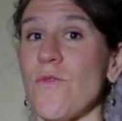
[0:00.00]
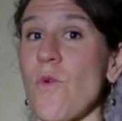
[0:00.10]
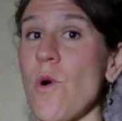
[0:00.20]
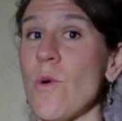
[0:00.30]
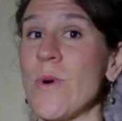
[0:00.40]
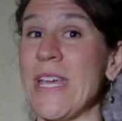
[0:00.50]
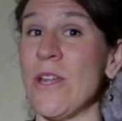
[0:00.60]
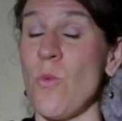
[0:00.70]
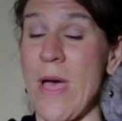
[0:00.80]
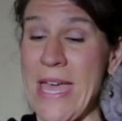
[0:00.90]
forward and
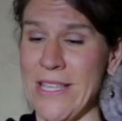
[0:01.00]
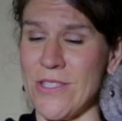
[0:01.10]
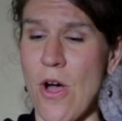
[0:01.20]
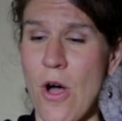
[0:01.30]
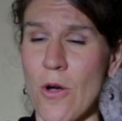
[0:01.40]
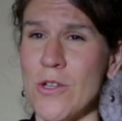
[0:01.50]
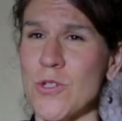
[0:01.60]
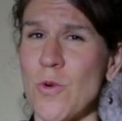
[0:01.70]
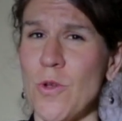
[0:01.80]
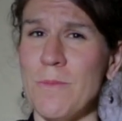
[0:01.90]
away, and it's all
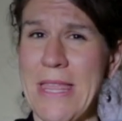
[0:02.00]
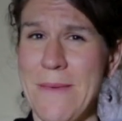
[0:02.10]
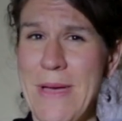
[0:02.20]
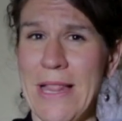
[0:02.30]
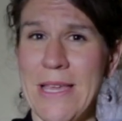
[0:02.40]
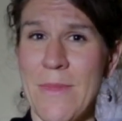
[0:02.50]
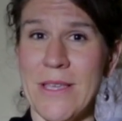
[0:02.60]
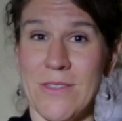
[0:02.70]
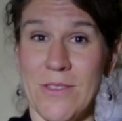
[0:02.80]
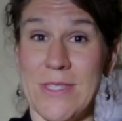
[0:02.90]
controlled by the belly
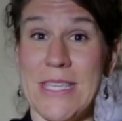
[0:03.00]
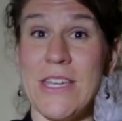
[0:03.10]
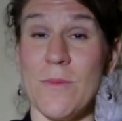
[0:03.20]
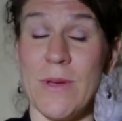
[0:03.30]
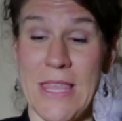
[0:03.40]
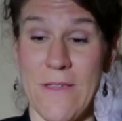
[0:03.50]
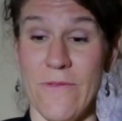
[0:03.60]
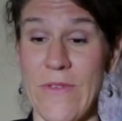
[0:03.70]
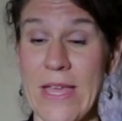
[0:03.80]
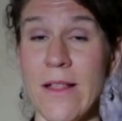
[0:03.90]
muscles here, but they
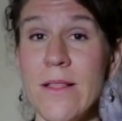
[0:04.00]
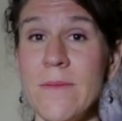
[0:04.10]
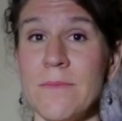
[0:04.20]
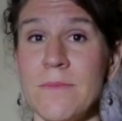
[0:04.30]
fill.